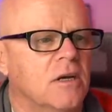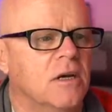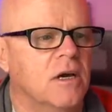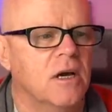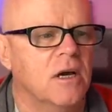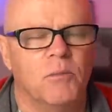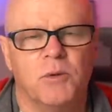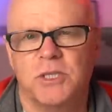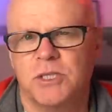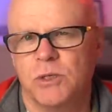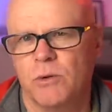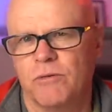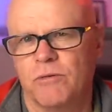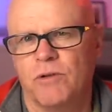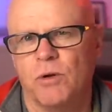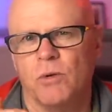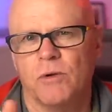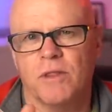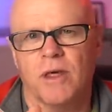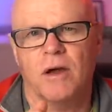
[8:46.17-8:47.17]
and we do a
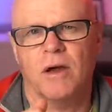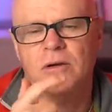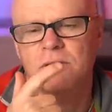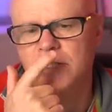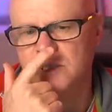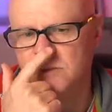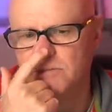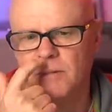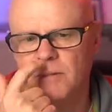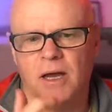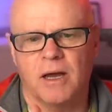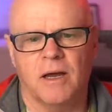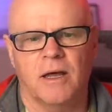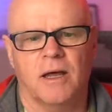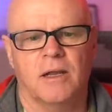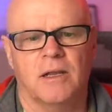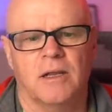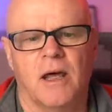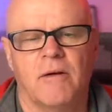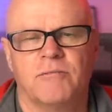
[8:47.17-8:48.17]
few of those
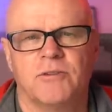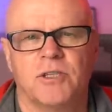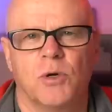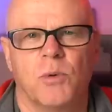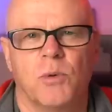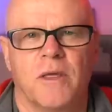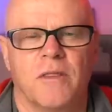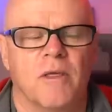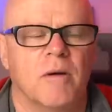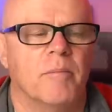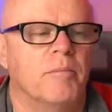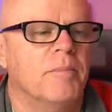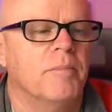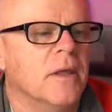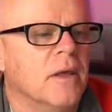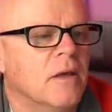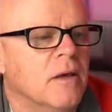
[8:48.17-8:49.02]
and love doing them.